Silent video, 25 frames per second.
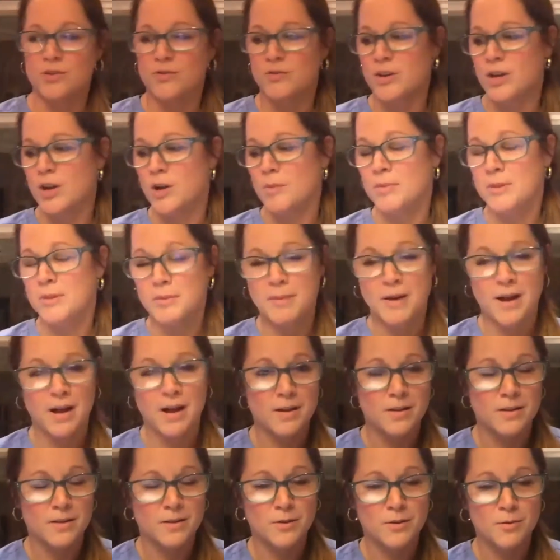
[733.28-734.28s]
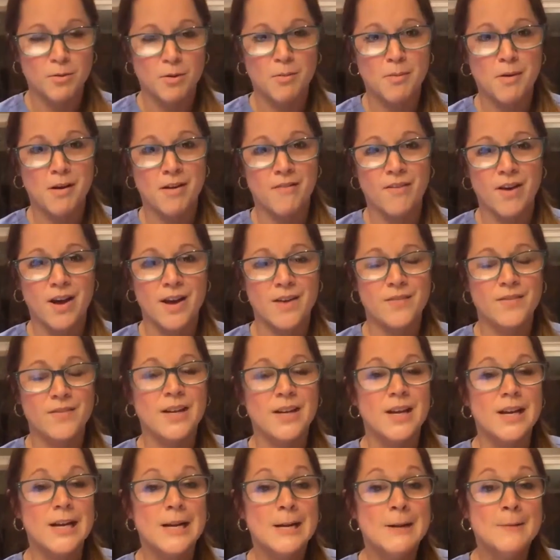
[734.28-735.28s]
for y'all, but the ProBio 5.
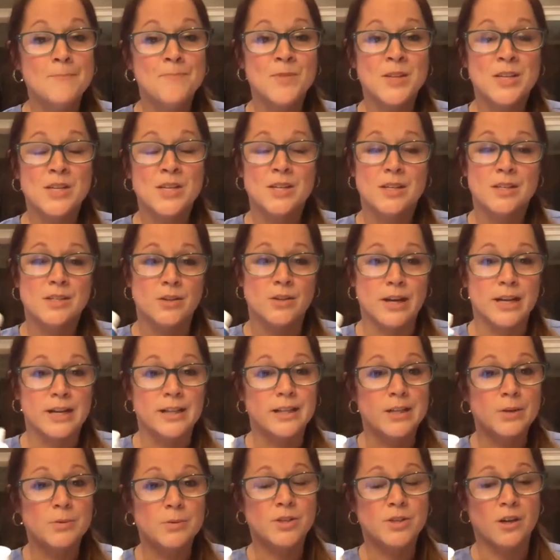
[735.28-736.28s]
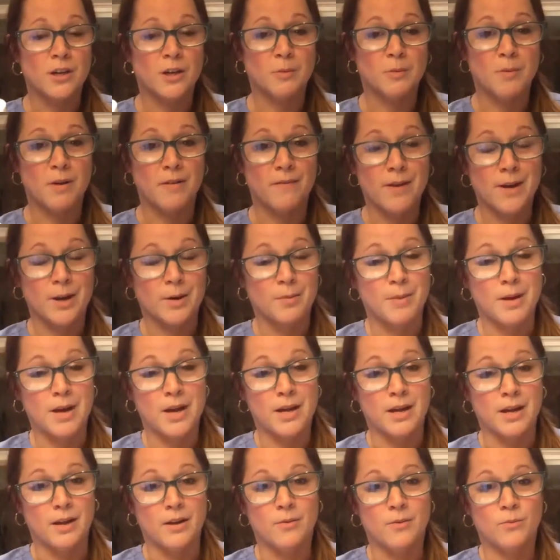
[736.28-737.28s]
So Annalie was talking about
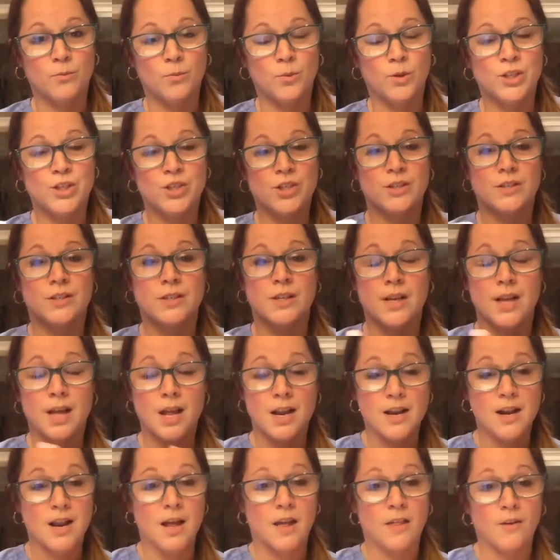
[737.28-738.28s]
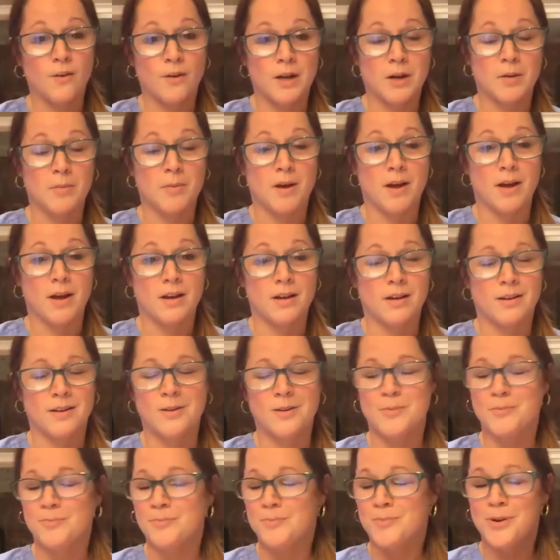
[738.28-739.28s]
VitaBiome, which is another antibiotic.
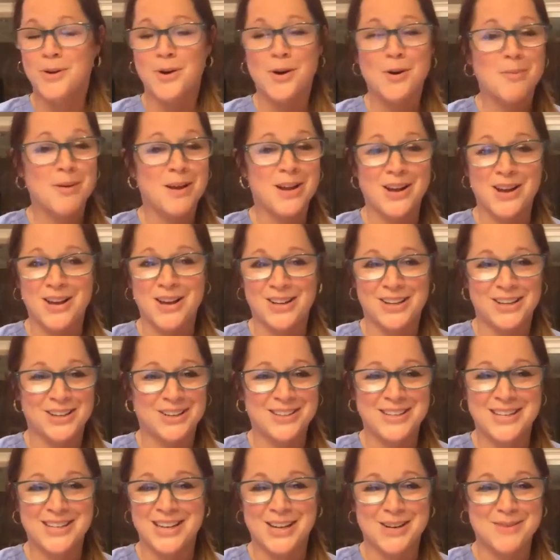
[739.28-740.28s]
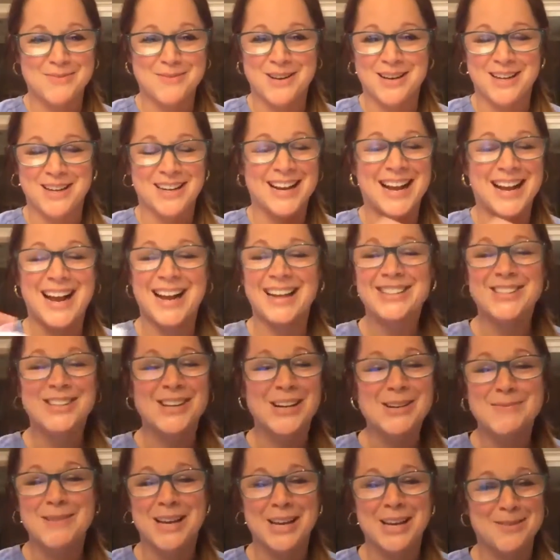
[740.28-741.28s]
Probiotic, not antibiotic. I
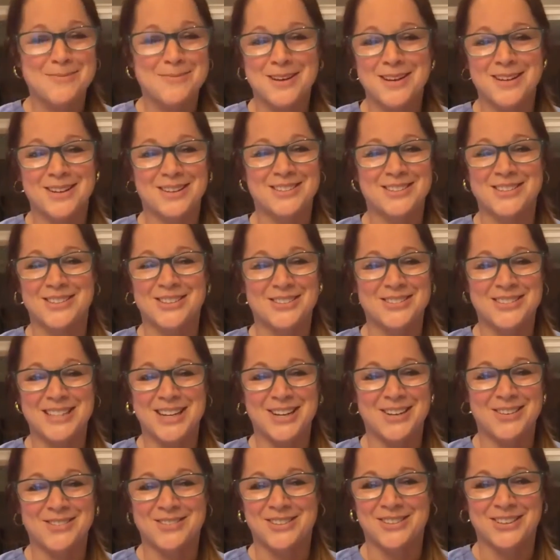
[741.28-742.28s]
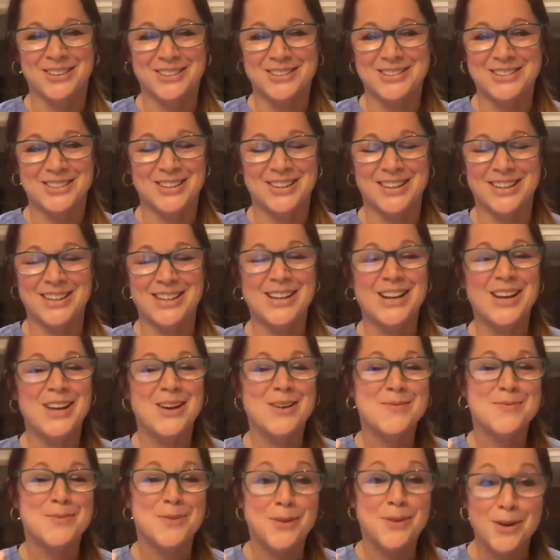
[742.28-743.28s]
talk about antibiotics all day at work. Sorry.
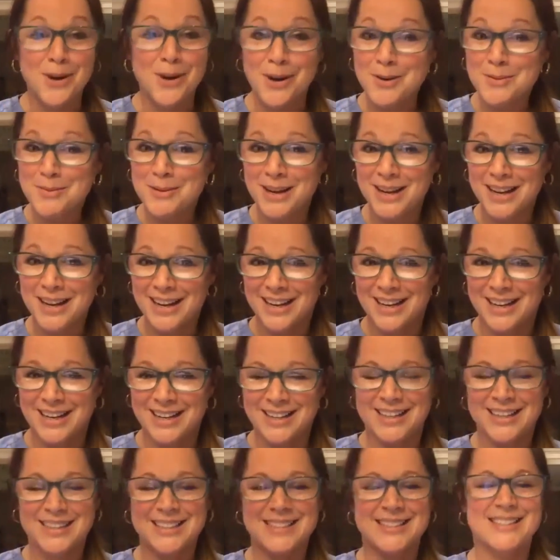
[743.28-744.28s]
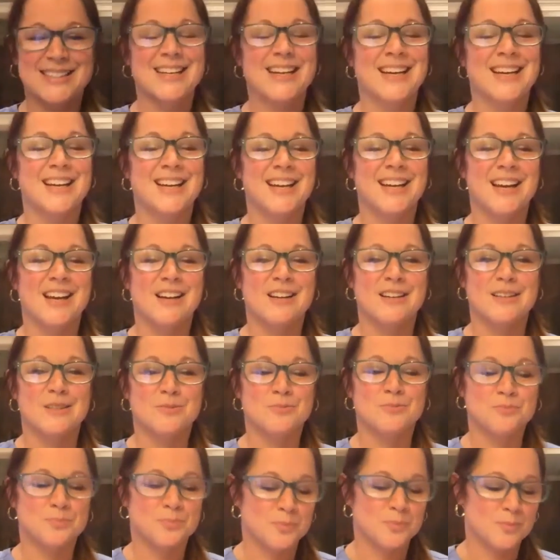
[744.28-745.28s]
Probiotics.
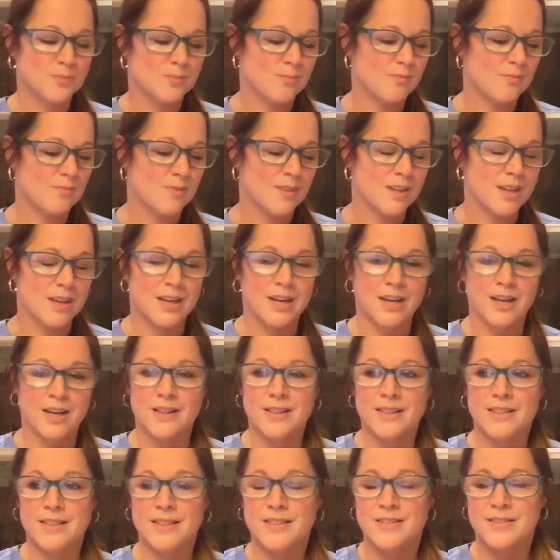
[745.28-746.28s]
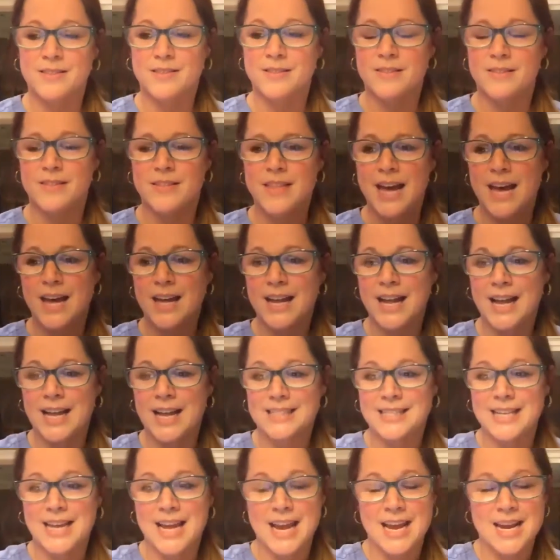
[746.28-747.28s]
That
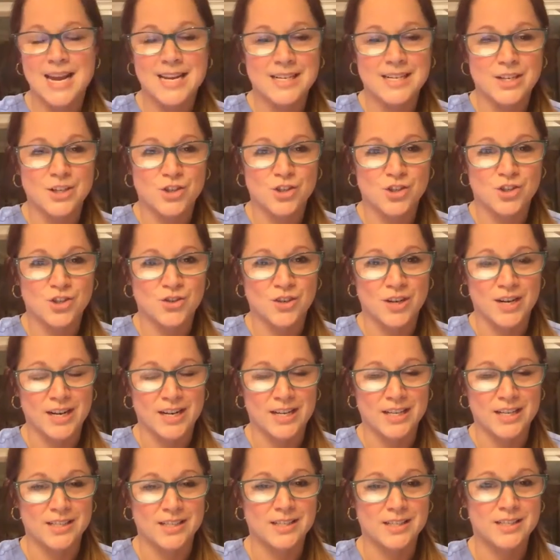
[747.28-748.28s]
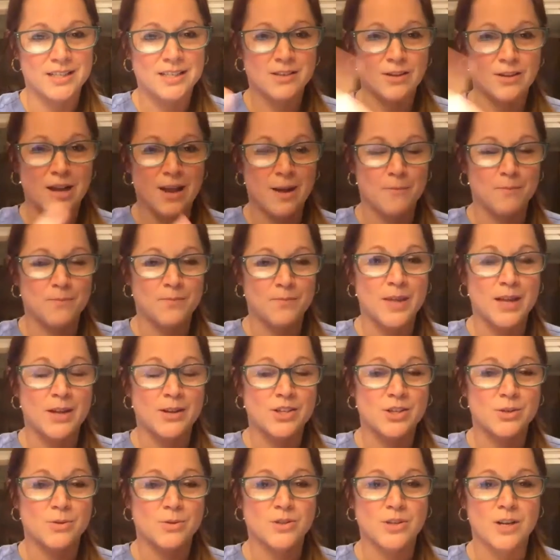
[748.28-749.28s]
has 8 strains that
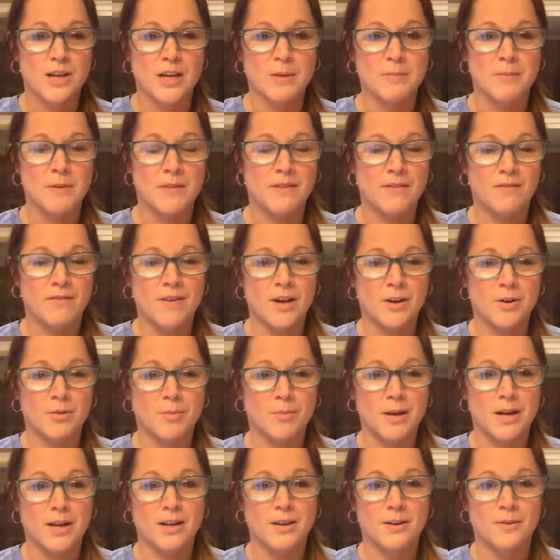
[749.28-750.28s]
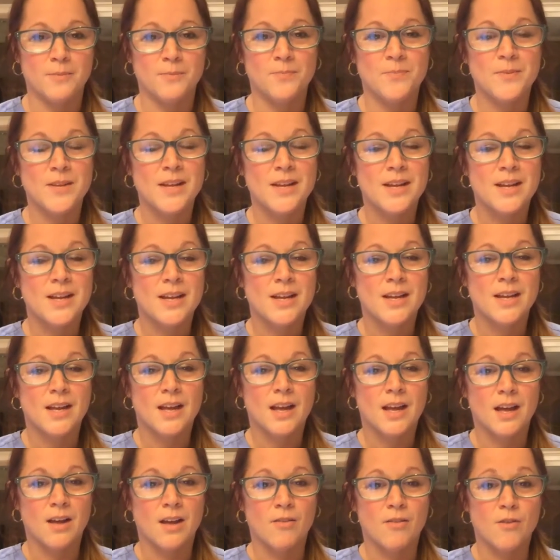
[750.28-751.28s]
she was talking about, the VitaBiome,
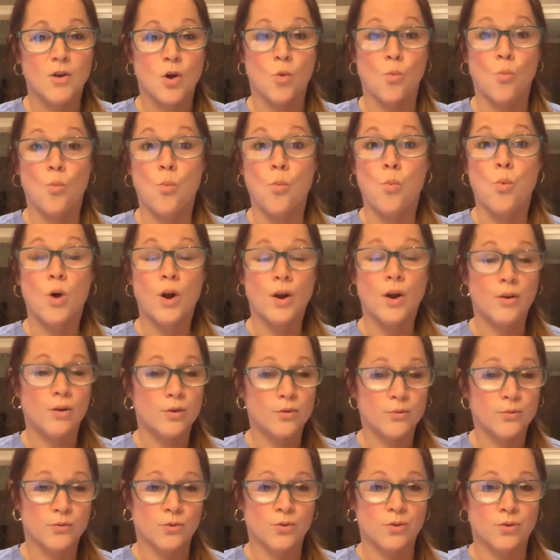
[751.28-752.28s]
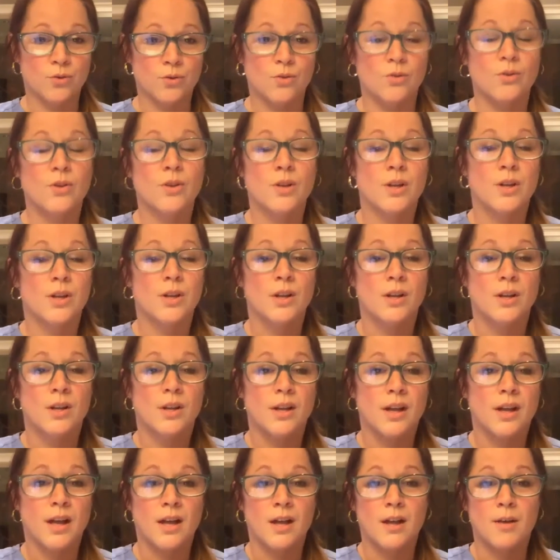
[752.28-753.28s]
of wonderful
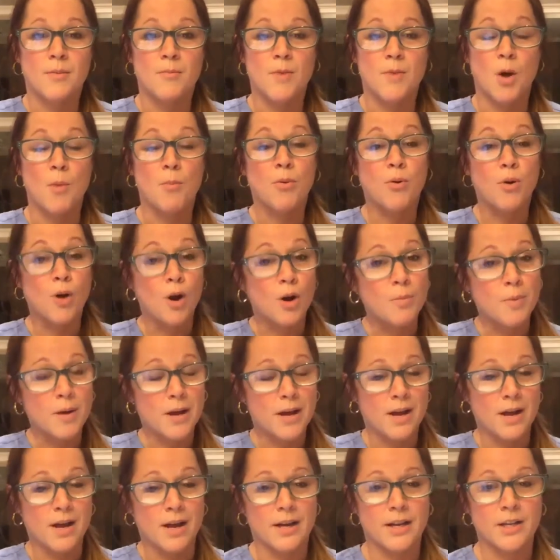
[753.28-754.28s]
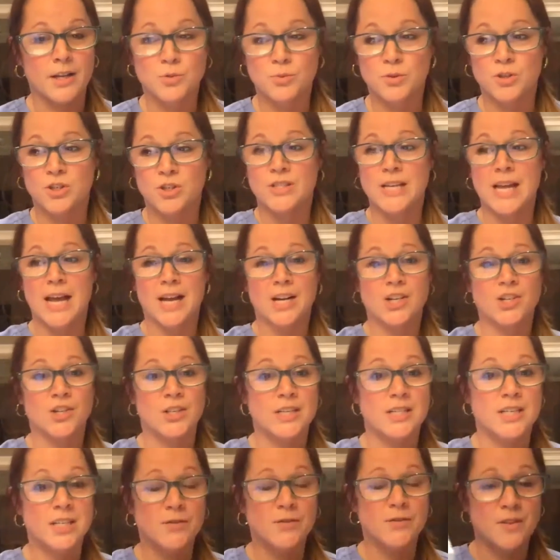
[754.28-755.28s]
probiotics, which is actually
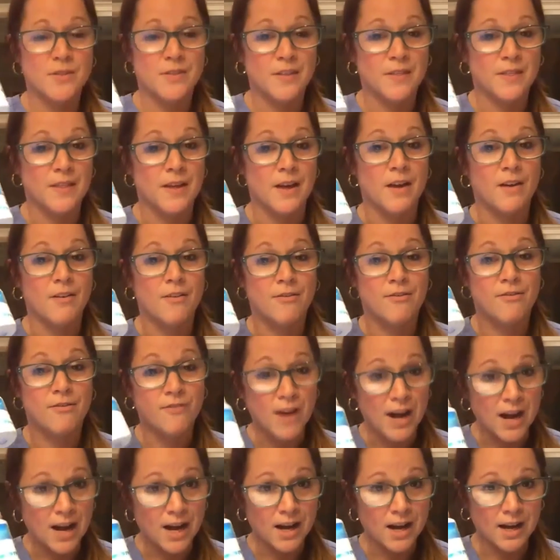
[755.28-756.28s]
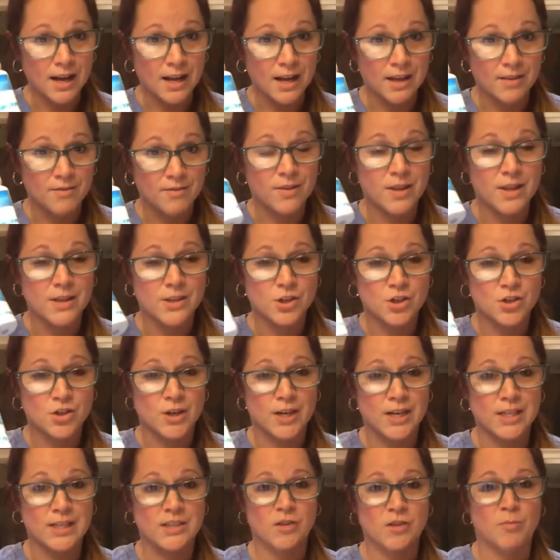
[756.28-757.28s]
different than the 5
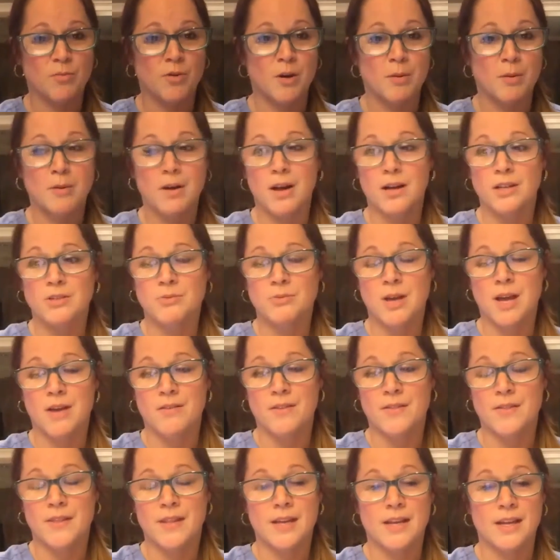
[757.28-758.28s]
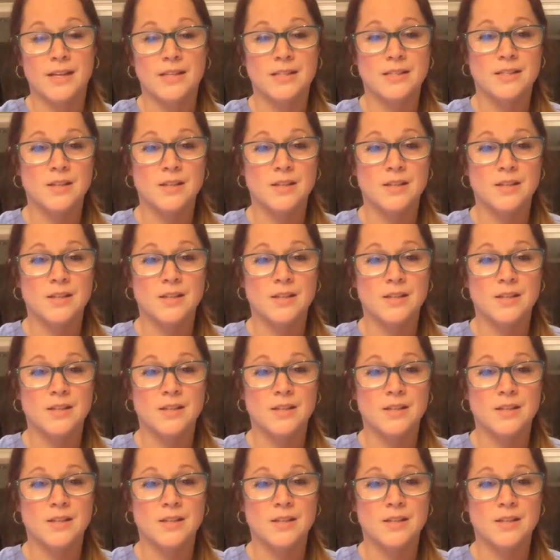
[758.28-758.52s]
strains of probiotics we have in this.